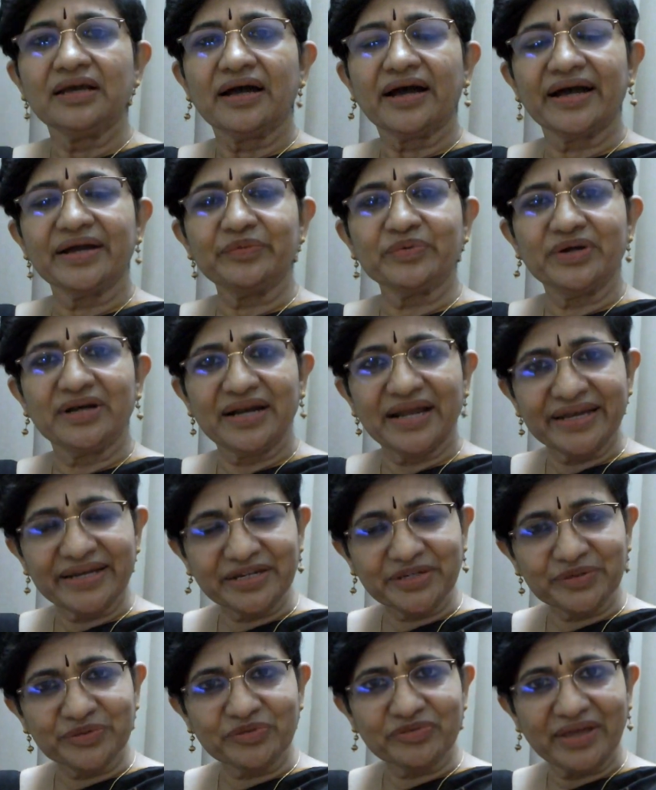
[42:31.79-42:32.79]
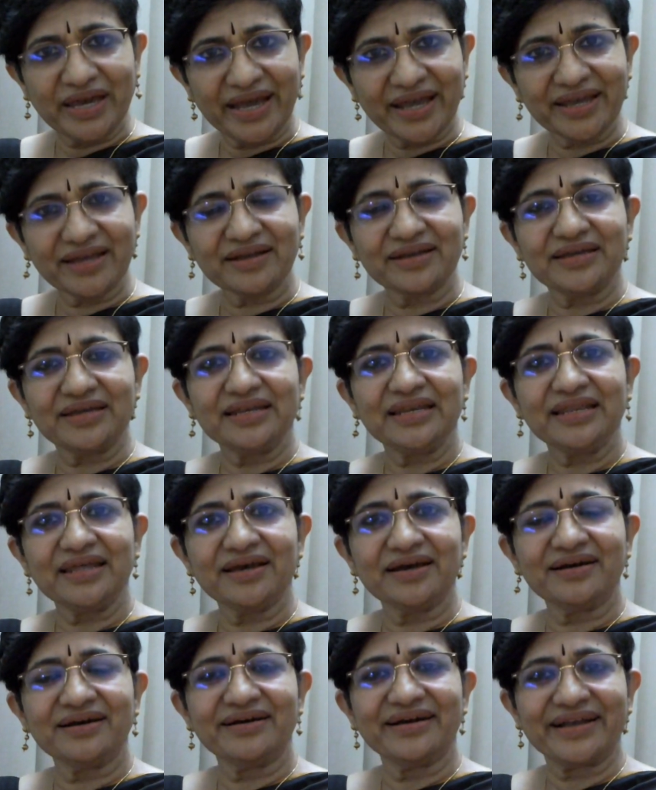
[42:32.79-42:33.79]
I would like to thank
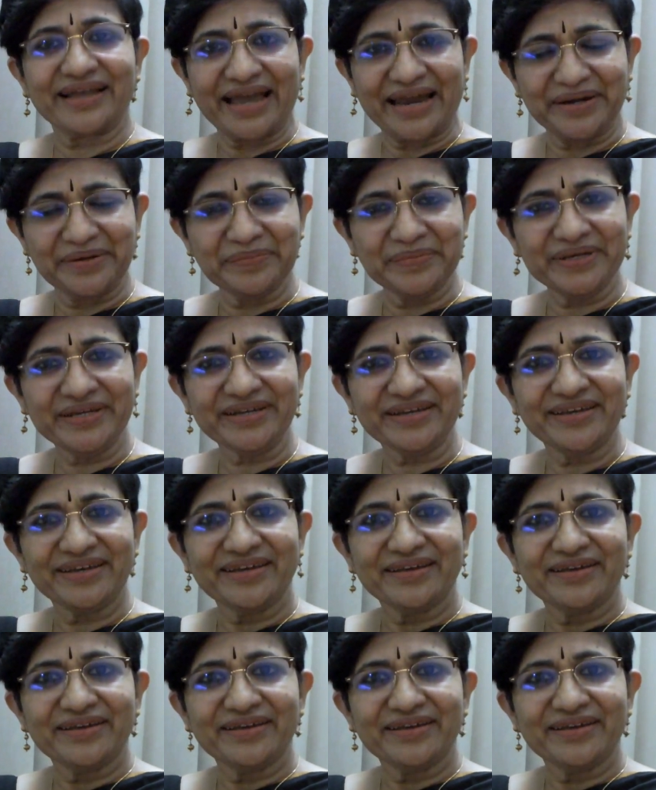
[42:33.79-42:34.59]
INEA Academy